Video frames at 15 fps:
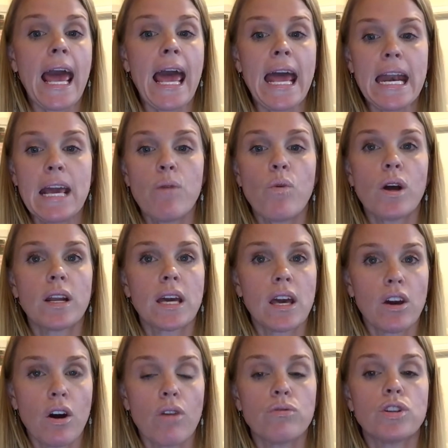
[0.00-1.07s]
Anyone
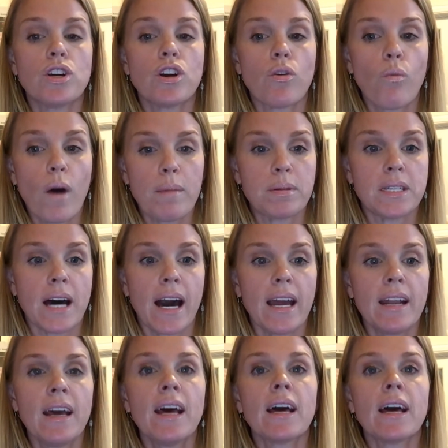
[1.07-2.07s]
can go to your website,